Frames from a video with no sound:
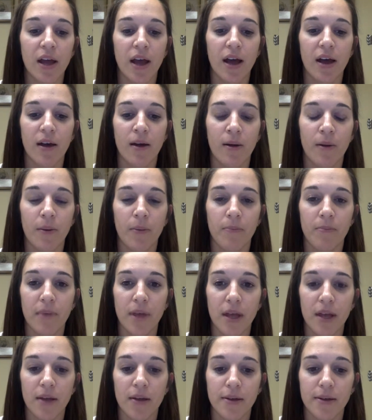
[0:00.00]

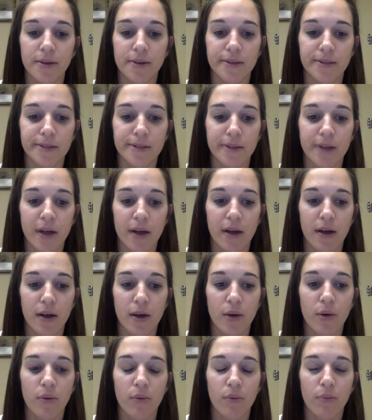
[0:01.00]
It
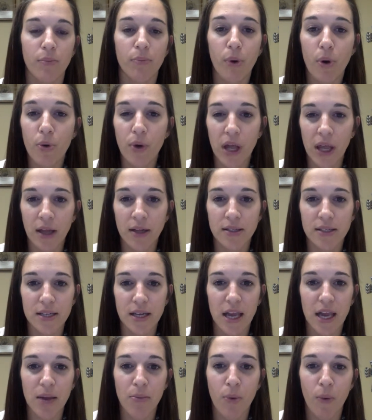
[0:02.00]
broke into
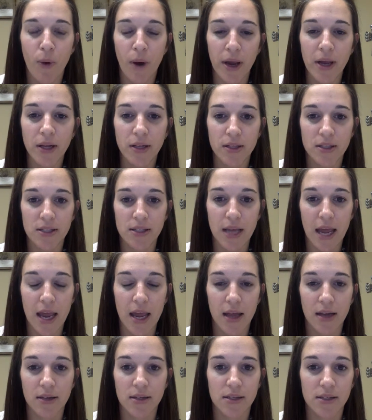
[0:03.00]
key points
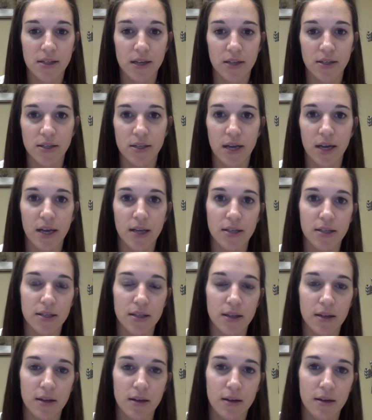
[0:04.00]
and discussed, I guess,
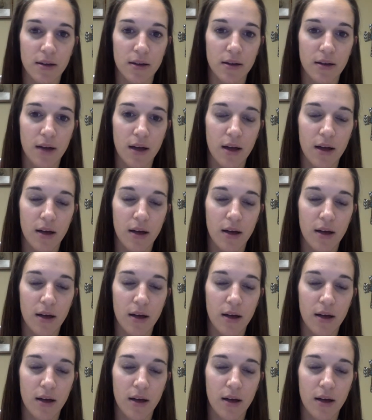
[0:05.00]
the